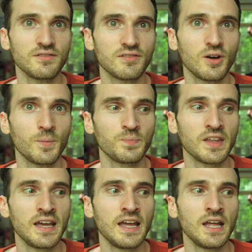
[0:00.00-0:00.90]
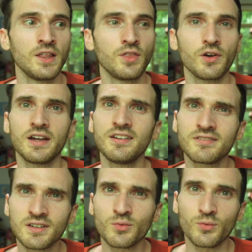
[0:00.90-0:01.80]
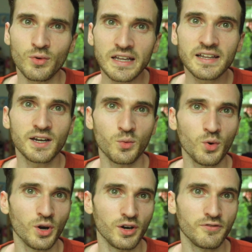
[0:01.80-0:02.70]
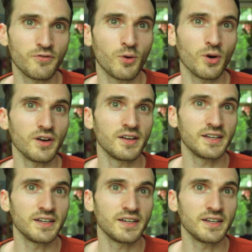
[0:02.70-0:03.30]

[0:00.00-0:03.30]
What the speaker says: So there isn't really a word for